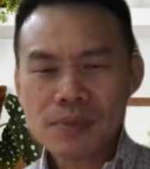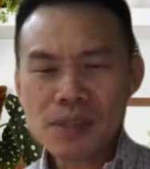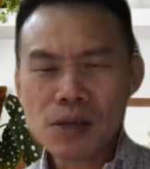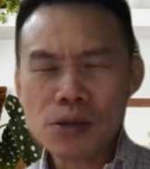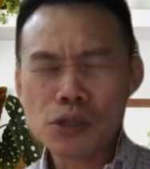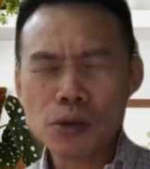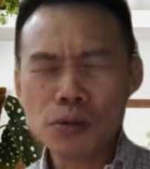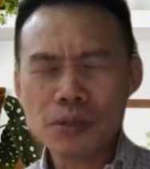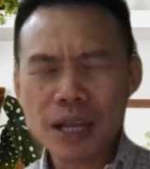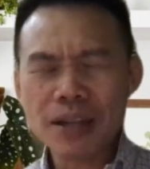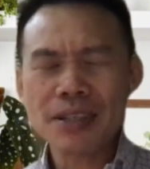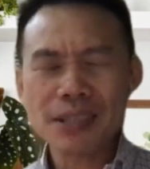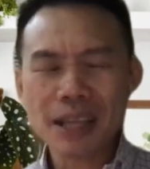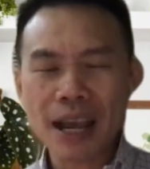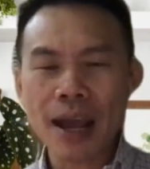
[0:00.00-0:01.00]
So that
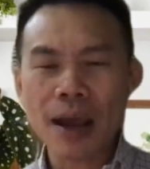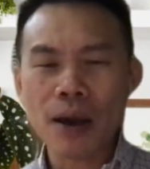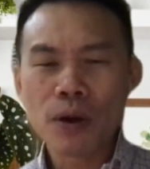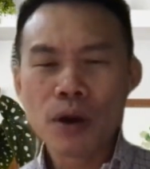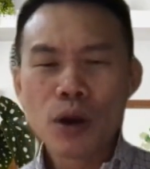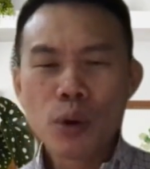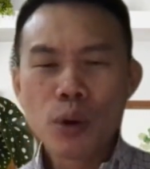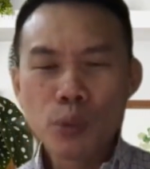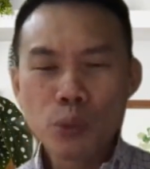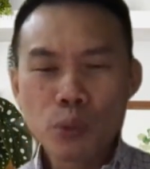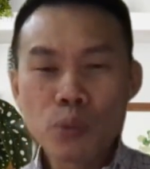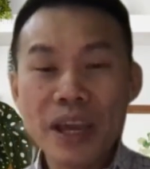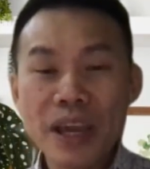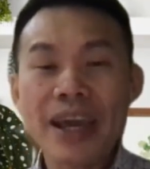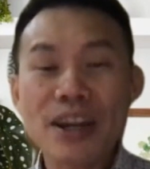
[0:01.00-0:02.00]
is how
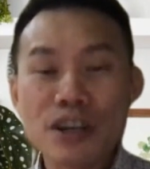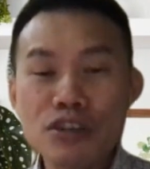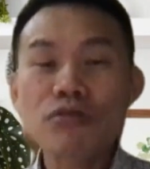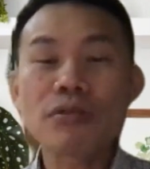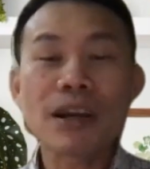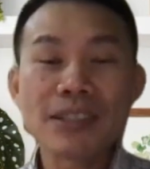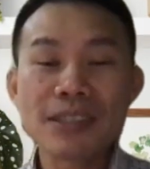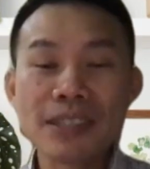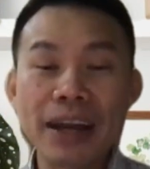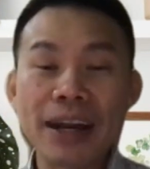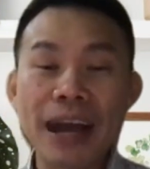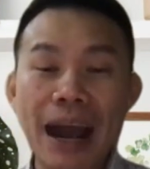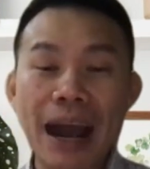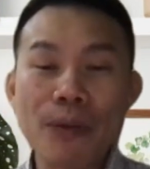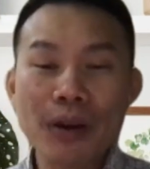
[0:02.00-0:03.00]
we can trust that
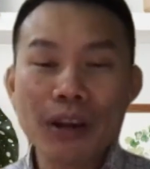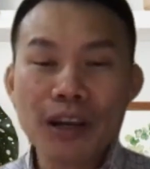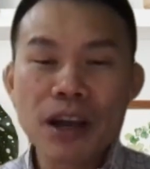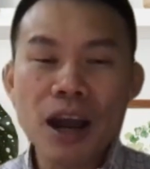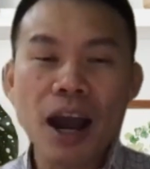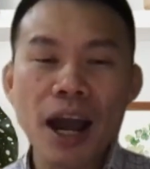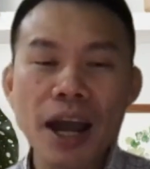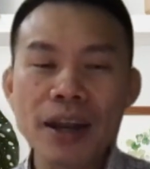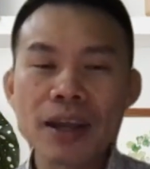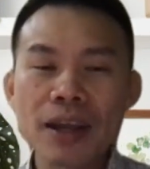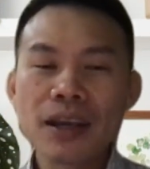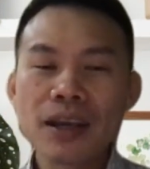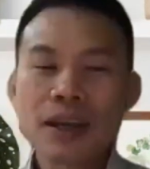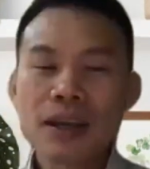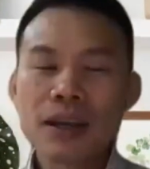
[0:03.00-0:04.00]
our God
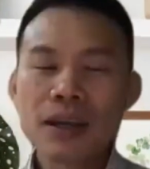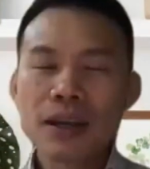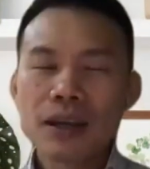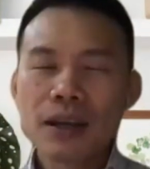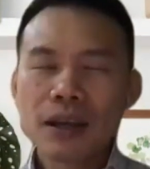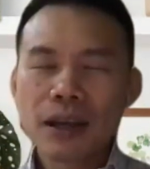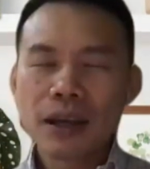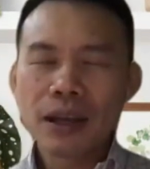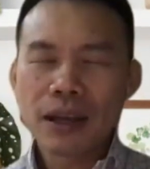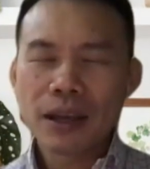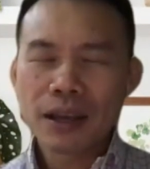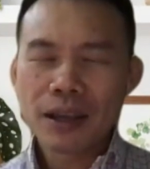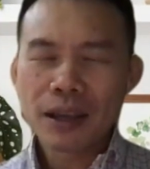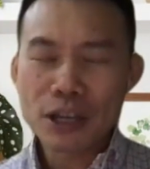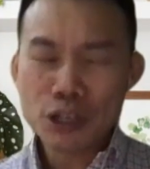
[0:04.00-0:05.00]

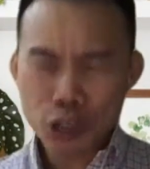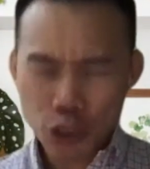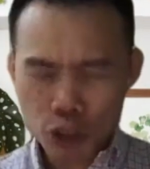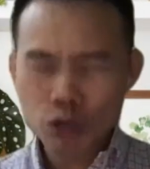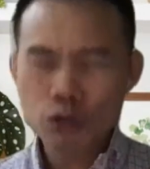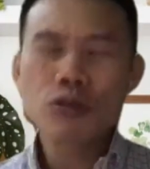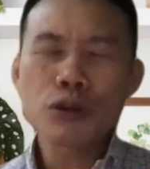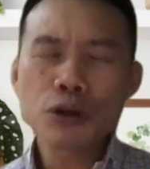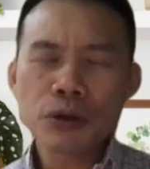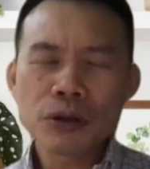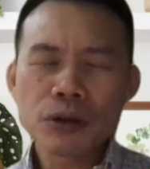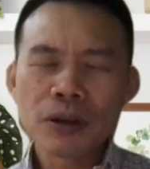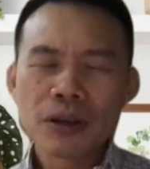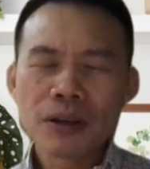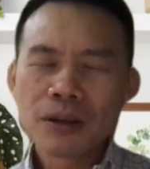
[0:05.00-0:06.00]
is true
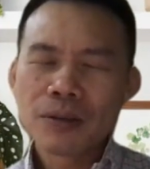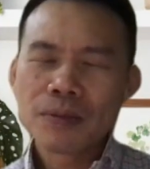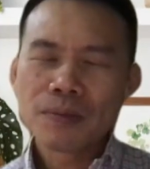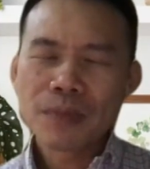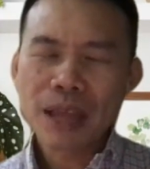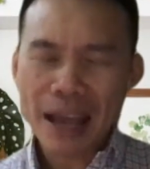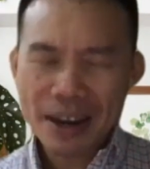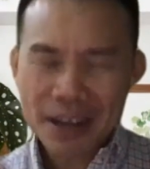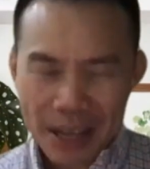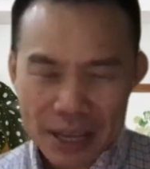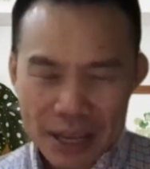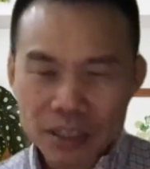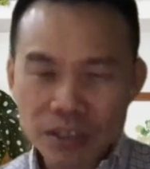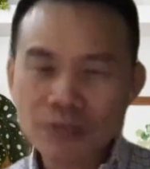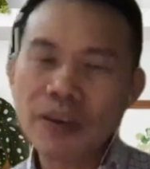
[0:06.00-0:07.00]
and he
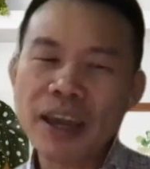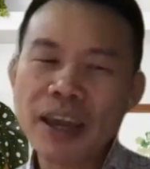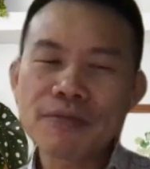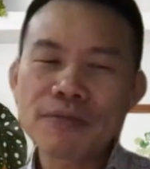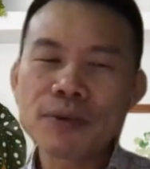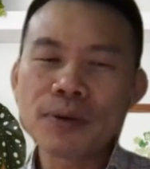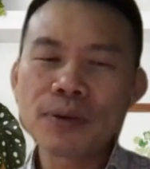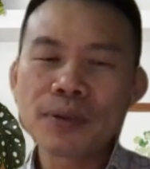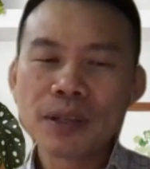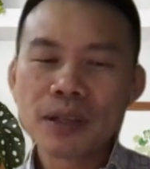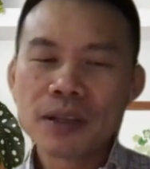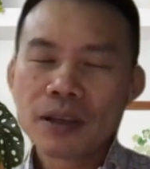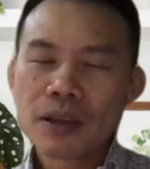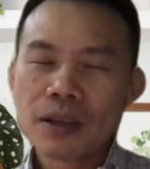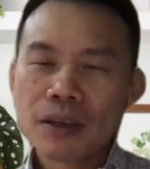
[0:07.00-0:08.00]
is faithful.
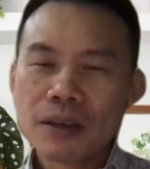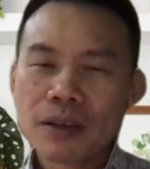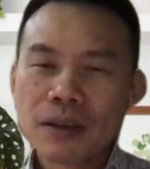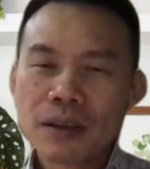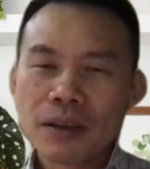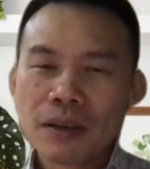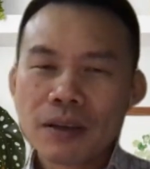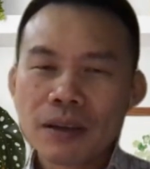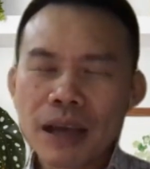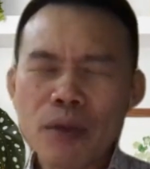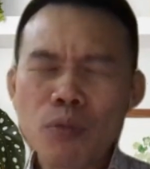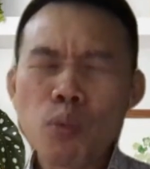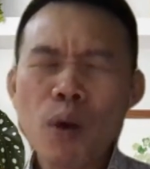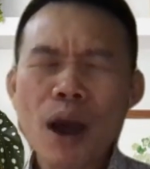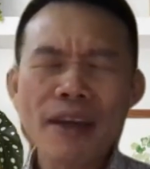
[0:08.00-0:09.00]

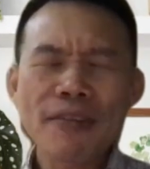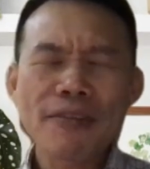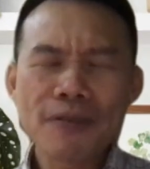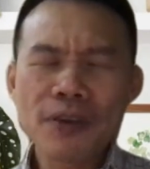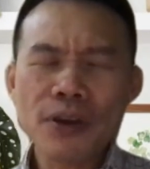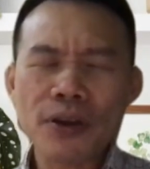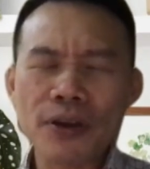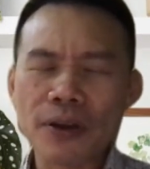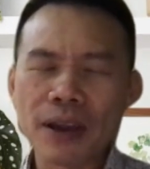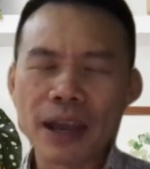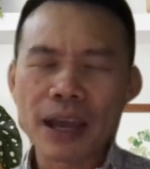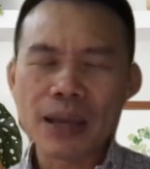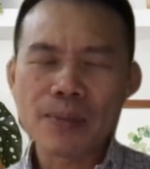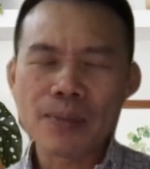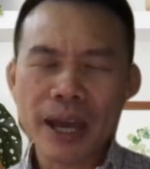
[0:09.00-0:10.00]
And why fear?
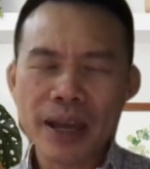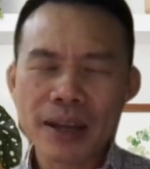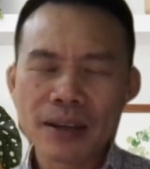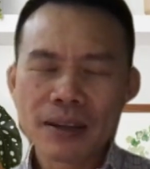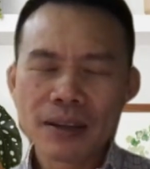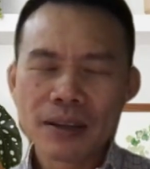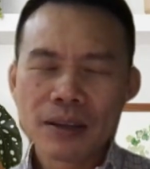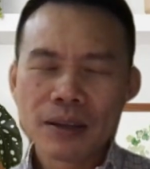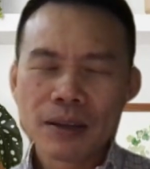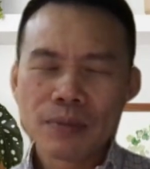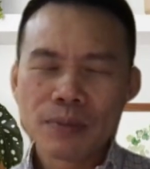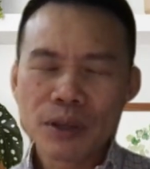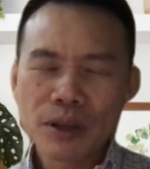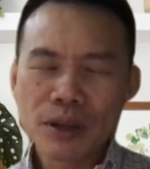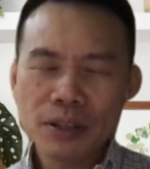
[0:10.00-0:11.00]
Amen.
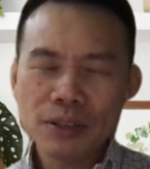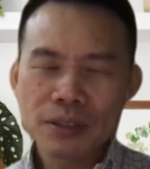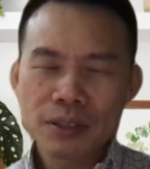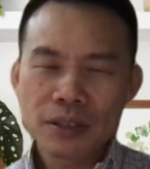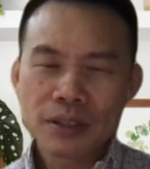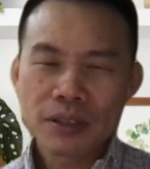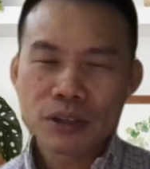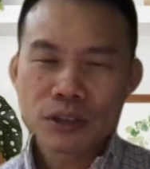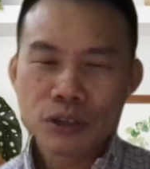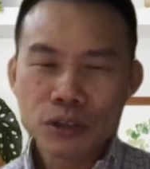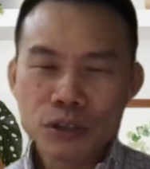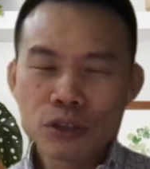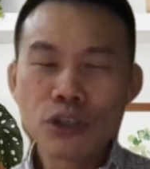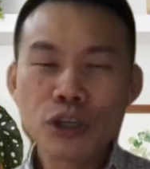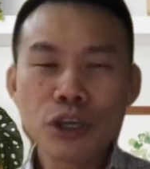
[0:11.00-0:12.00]
Because
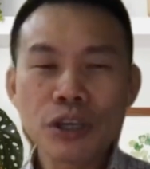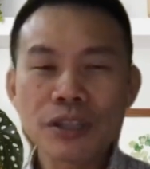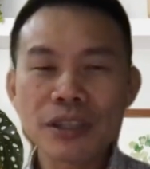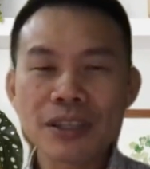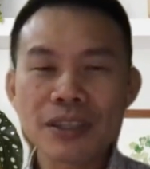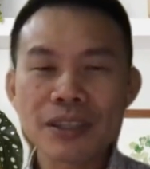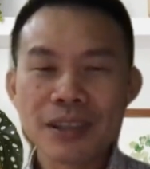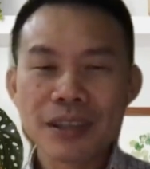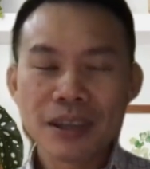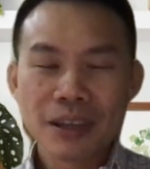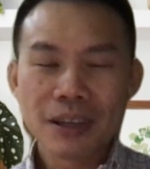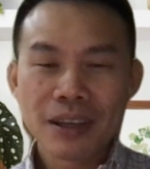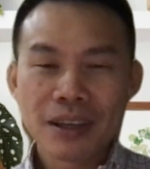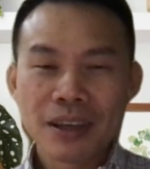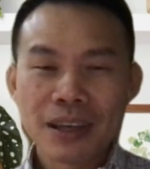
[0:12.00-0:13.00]
Jesus,
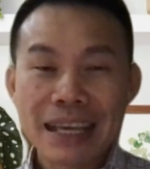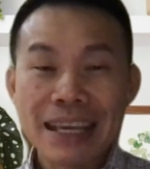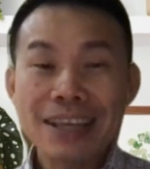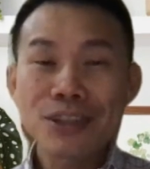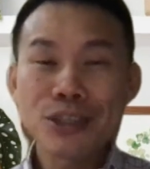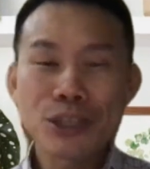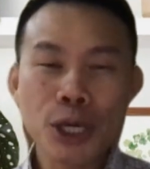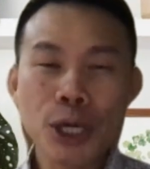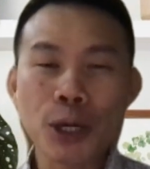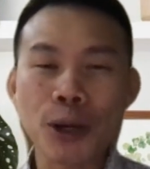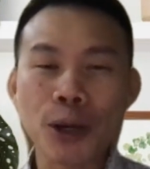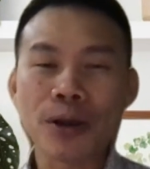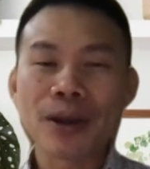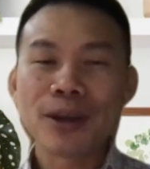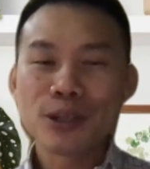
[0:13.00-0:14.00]
he's here.
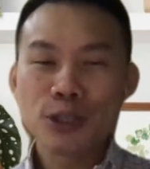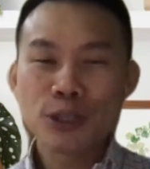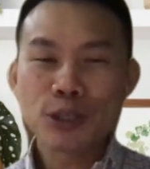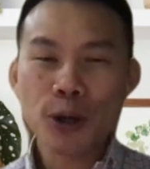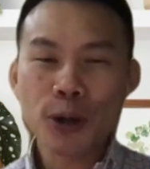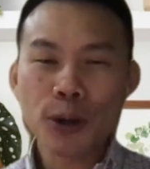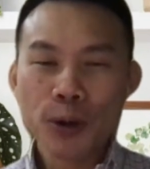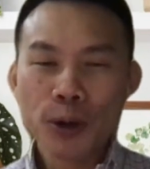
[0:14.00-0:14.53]
So